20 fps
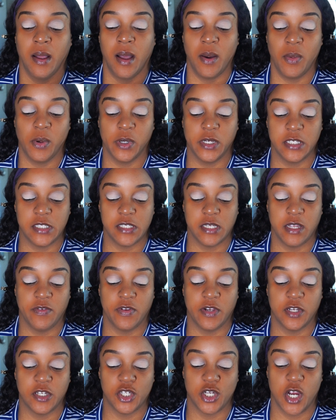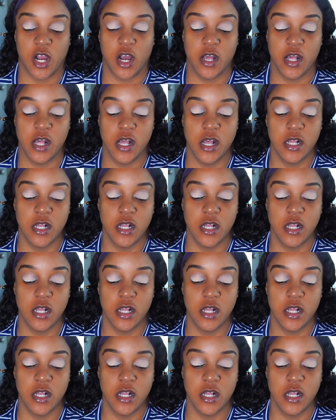I wanted to give it a shot.